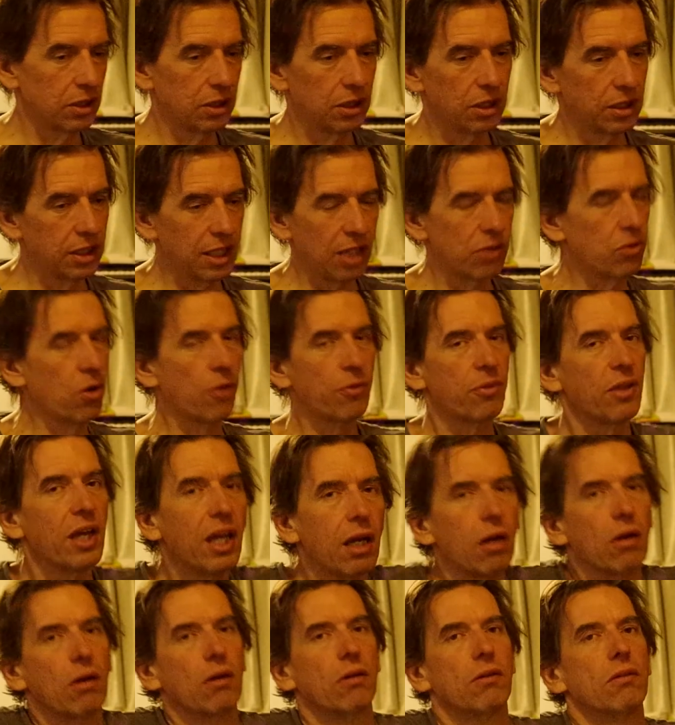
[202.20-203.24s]
they're not
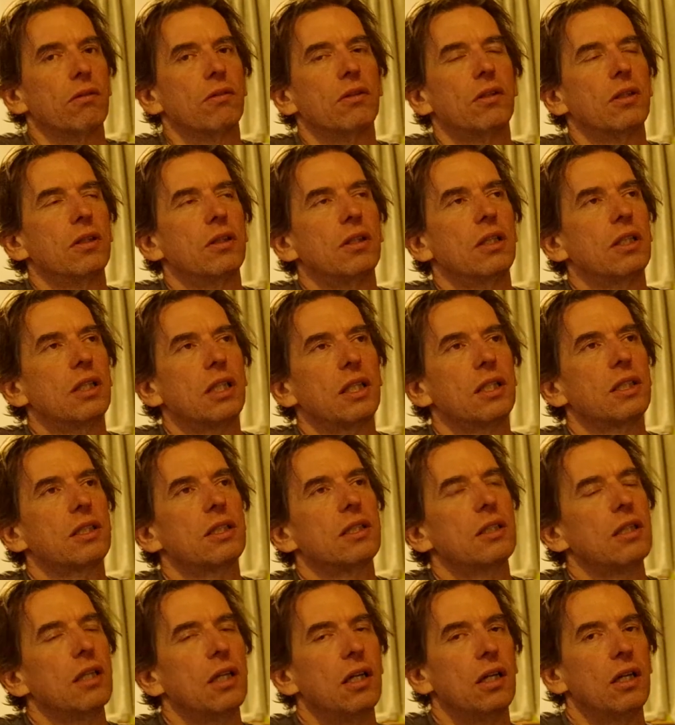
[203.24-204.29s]
there.
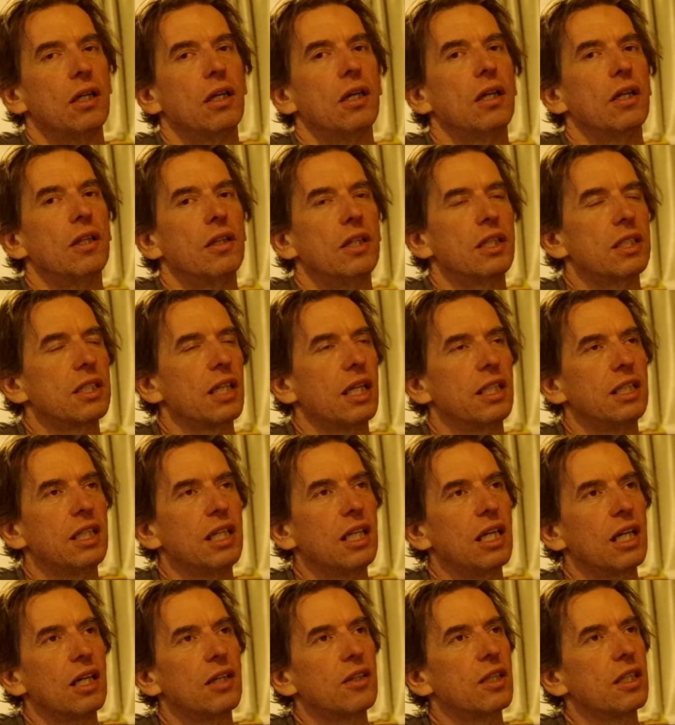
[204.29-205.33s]
This
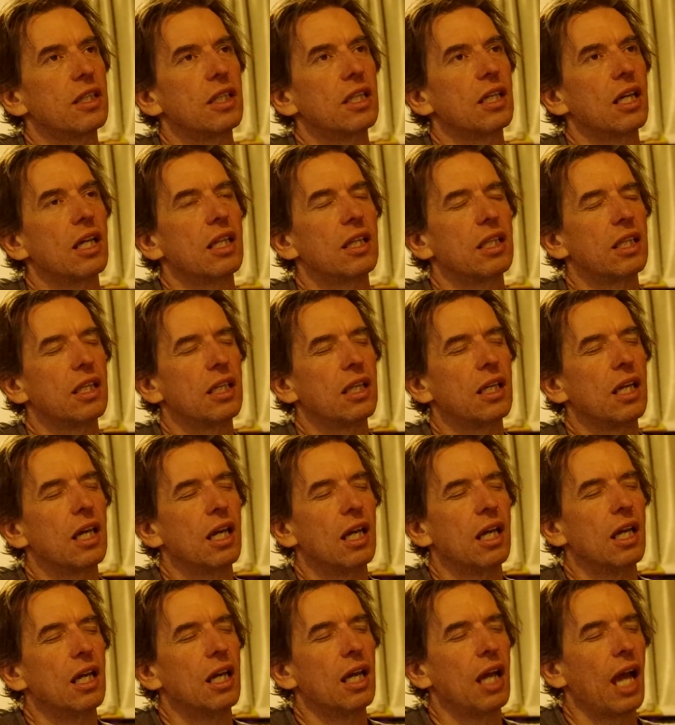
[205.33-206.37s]
idea that the
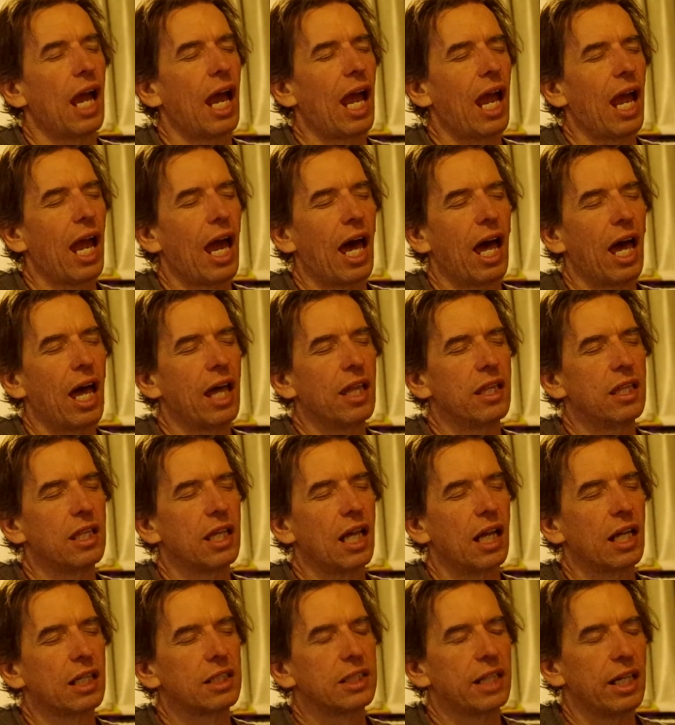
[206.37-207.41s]

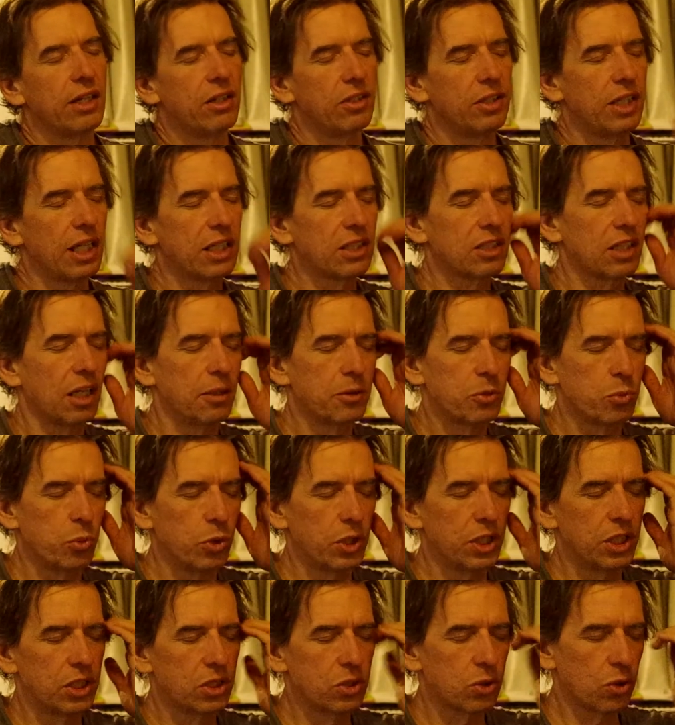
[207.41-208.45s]
Alexandrian text types were
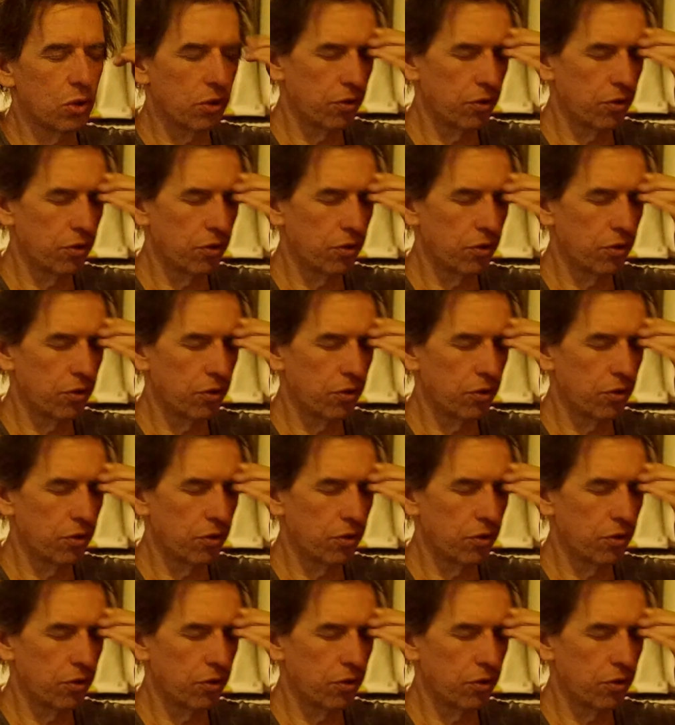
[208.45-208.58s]
this sort